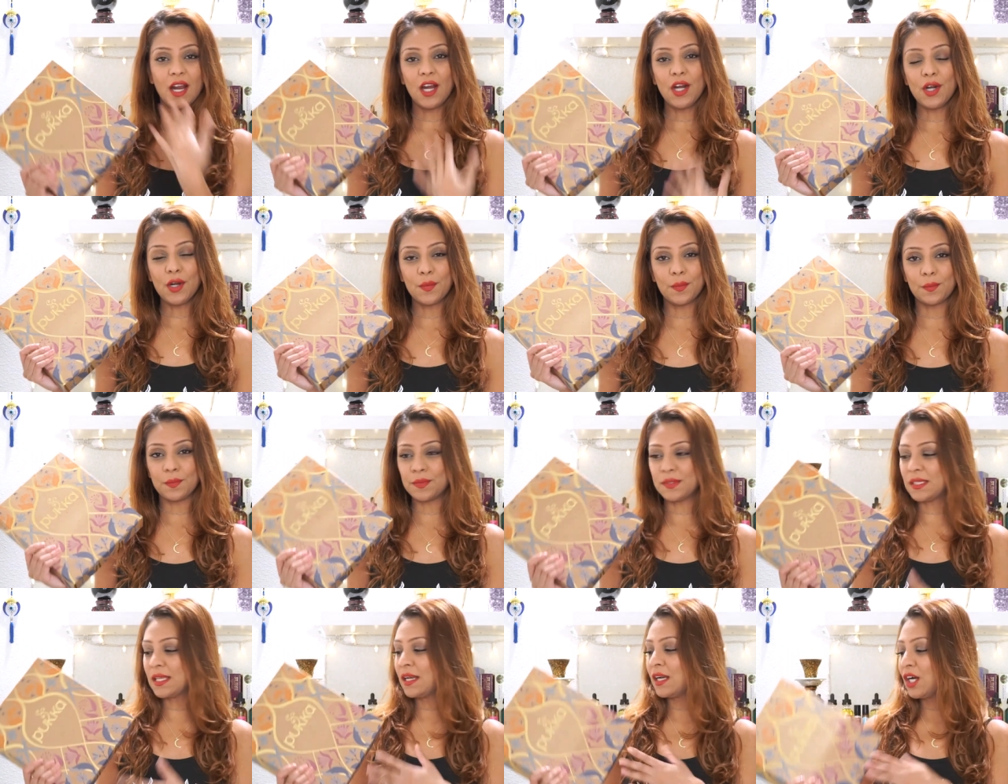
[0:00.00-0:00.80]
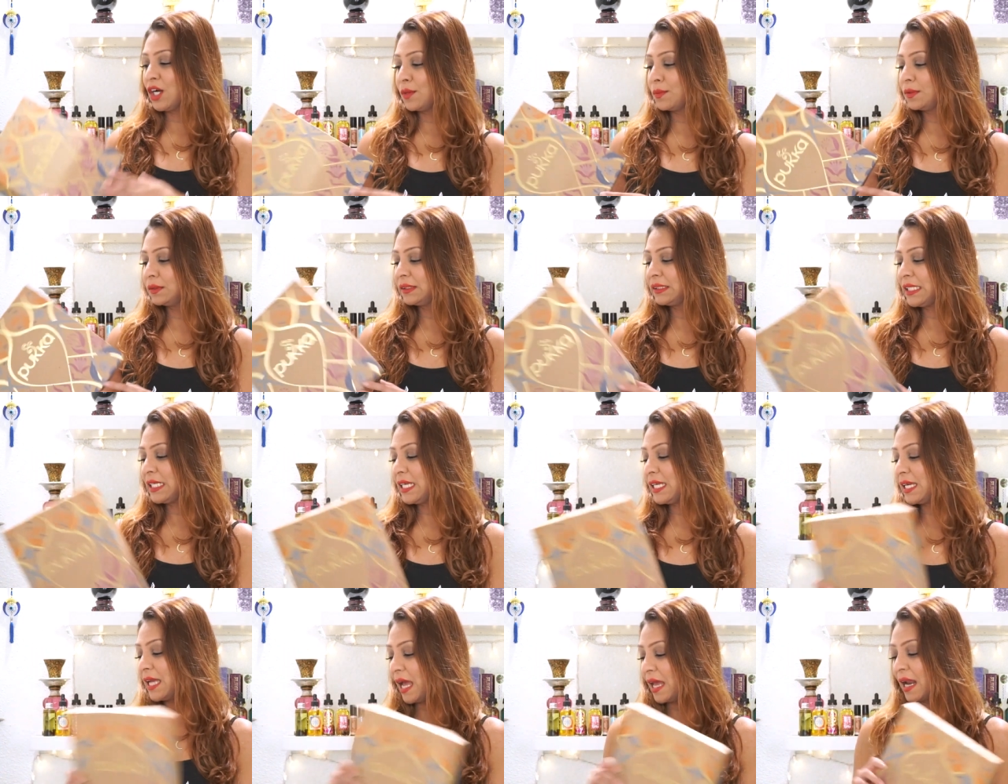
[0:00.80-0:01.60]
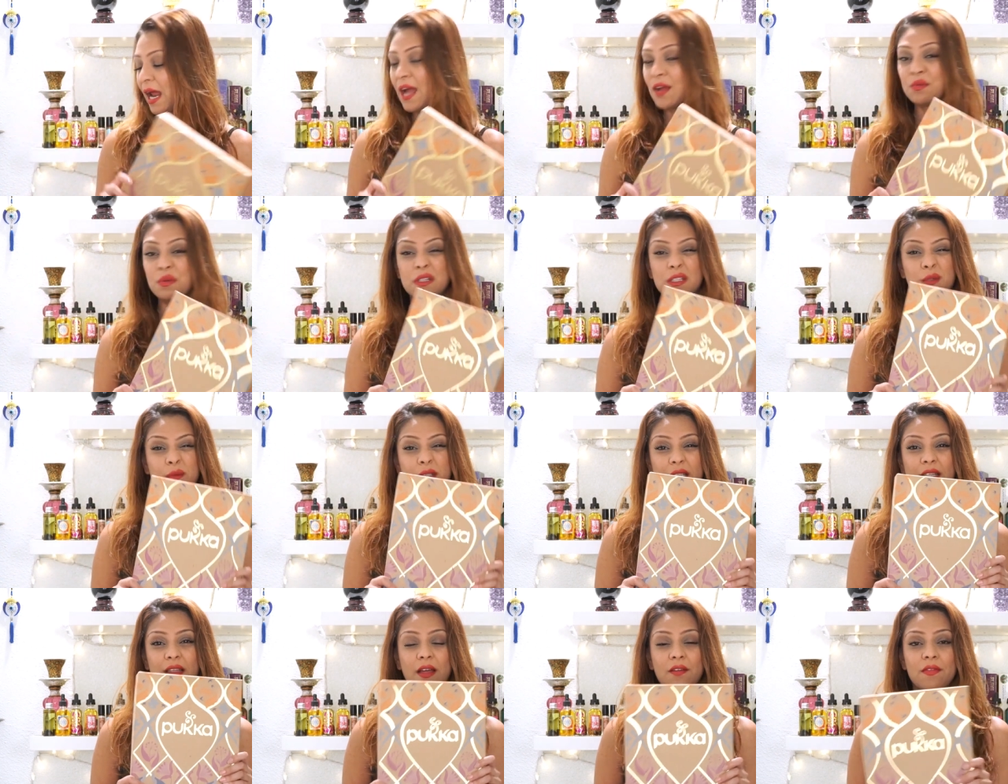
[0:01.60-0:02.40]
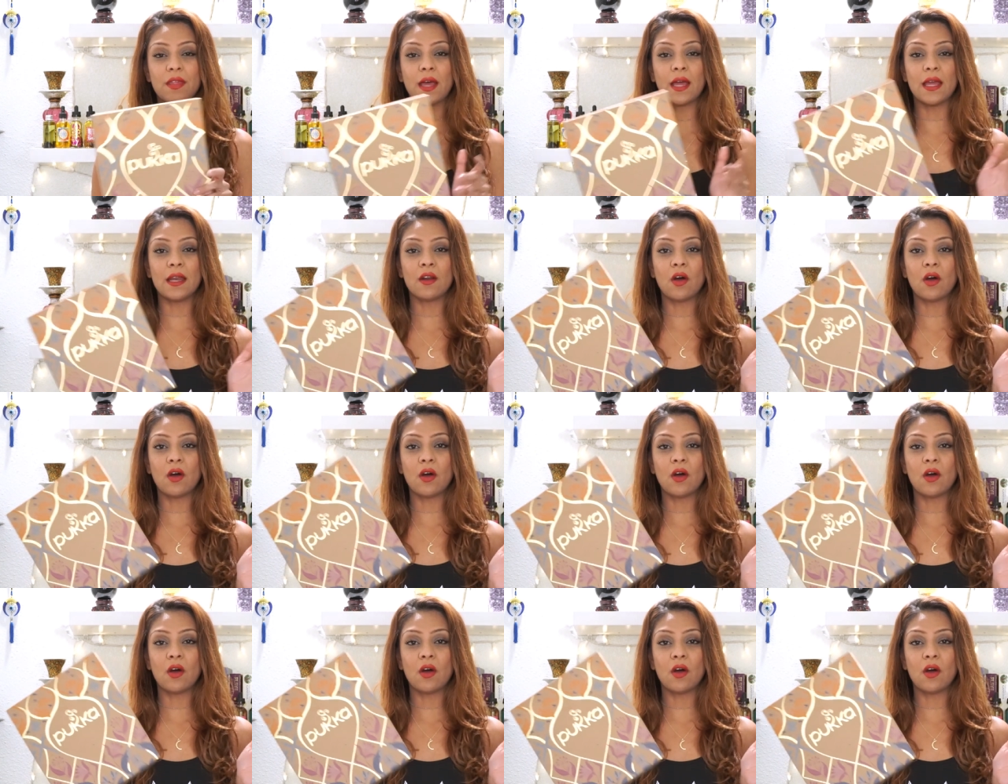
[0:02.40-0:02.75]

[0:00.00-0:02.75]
herbs and herbal tea. And I really, really love that.